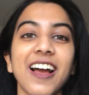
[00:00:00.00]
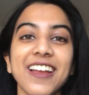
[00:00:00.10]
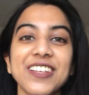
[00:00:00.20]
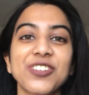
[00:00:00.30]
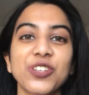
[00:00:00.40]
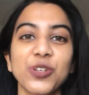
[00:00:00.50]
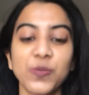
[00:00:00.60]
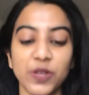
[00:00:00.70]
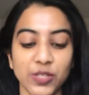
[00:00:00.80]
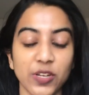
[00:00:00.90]
Hi YouTube,
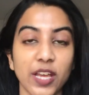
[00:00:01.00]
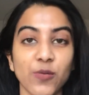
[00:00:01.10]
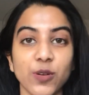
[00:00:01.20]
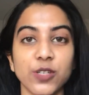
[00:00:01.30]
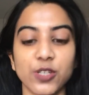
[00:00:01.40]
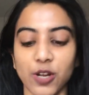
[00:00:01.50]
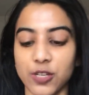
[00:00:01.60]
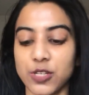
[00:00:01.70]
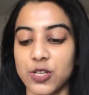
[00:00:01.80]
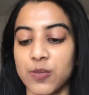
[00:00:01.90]
today I want to
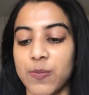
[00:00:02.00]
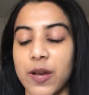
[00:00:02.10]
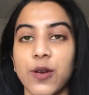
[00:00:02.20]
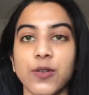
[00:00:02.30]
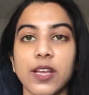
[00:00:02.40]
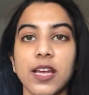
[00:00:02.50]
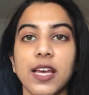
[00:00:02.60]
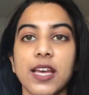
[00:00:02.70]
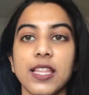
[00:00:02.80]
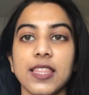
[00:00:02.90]
talk to you about
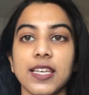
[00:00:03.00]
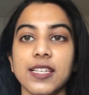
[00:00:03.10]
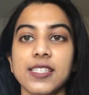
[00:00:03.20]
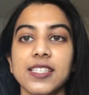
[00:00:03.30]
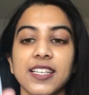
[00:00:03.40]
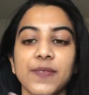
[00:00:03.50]
this,